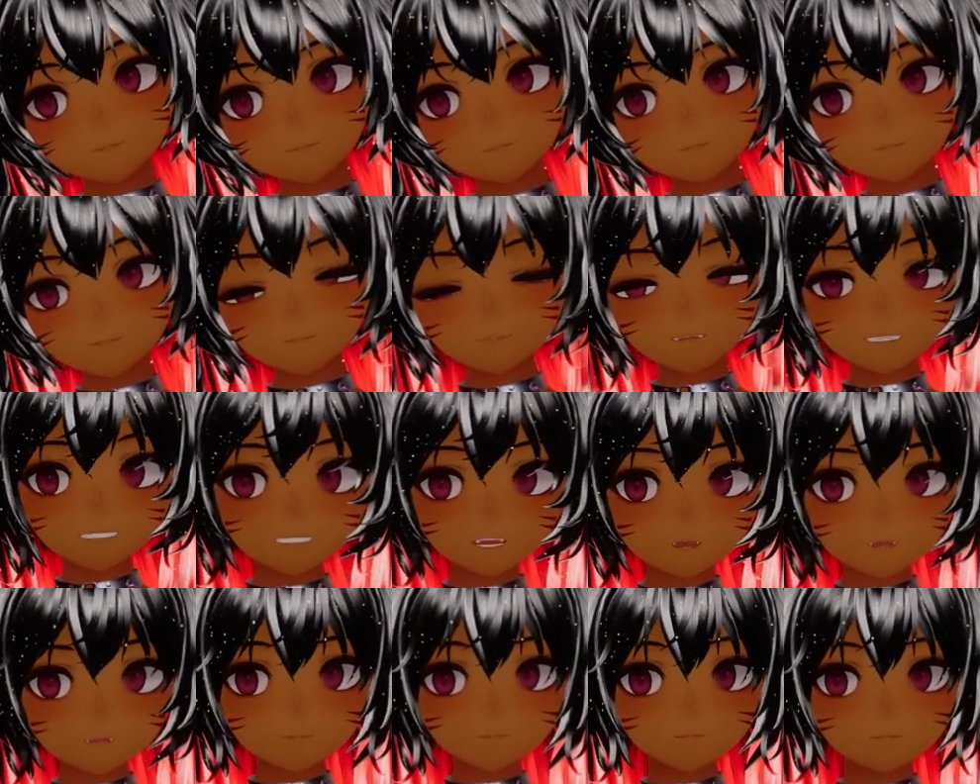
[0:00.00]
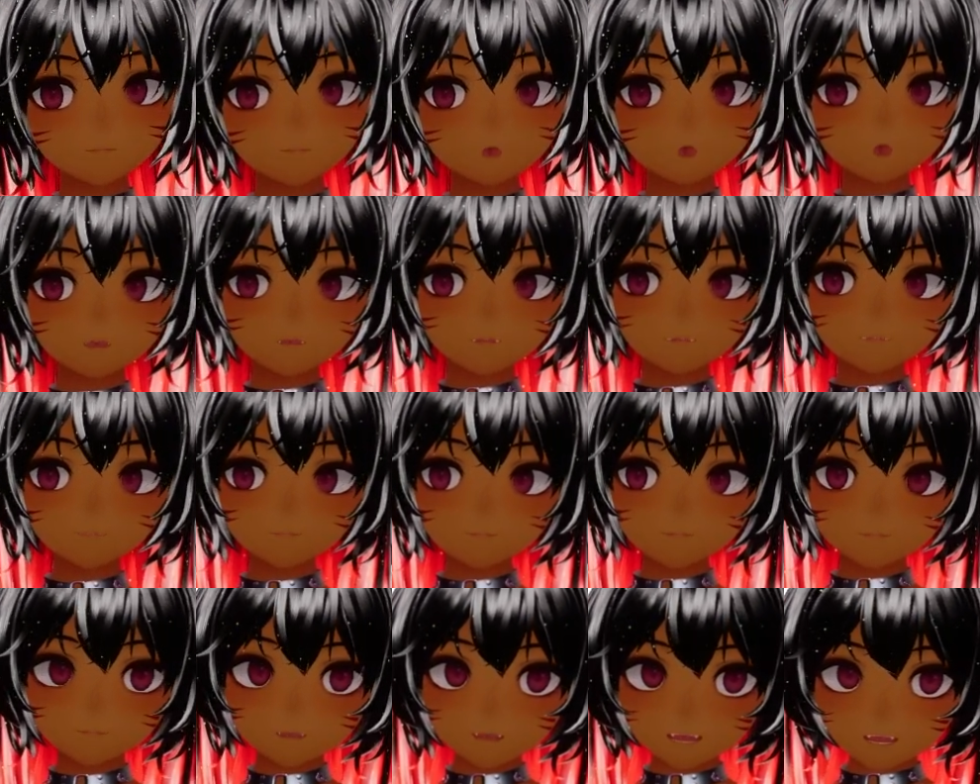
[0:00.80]
So,
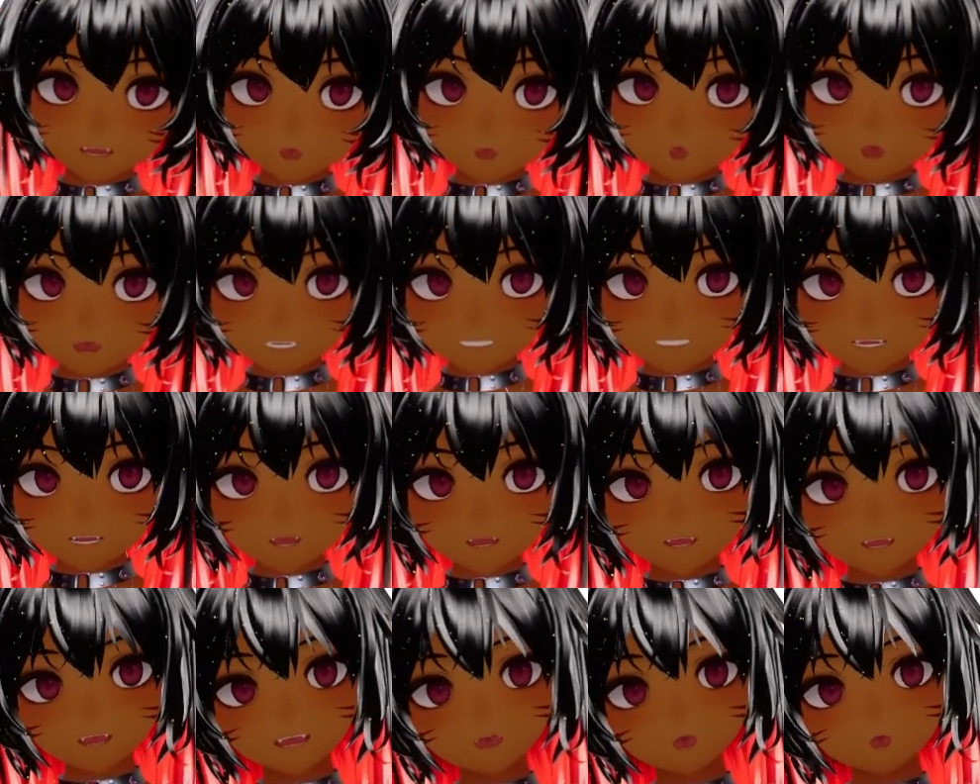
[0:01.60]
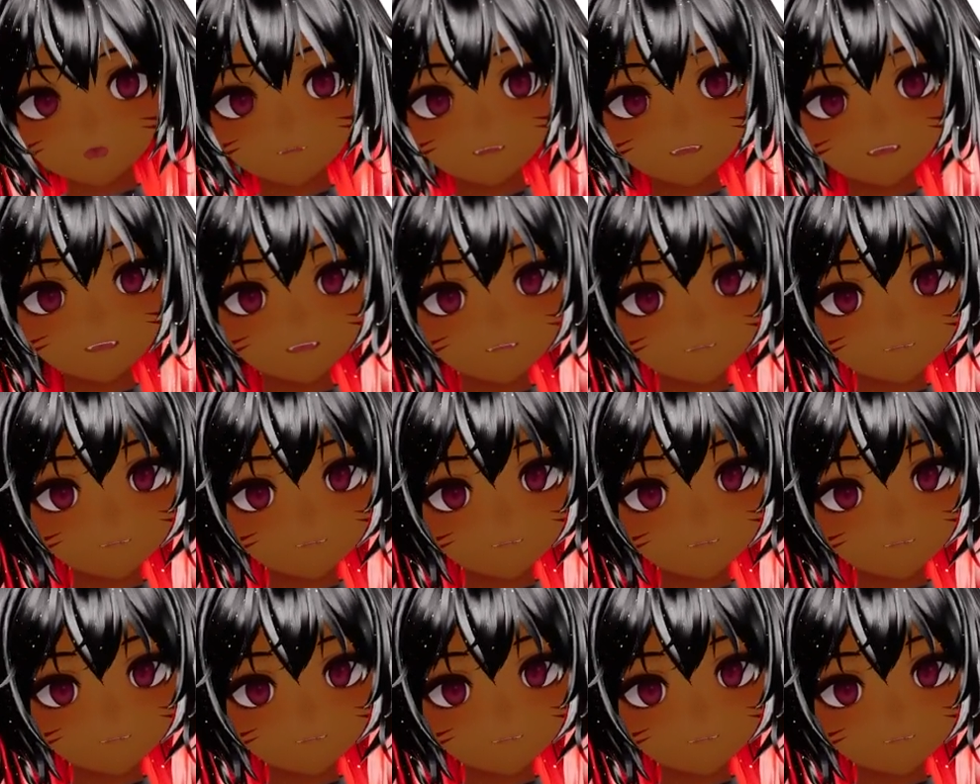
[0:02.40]
realistically, everyone,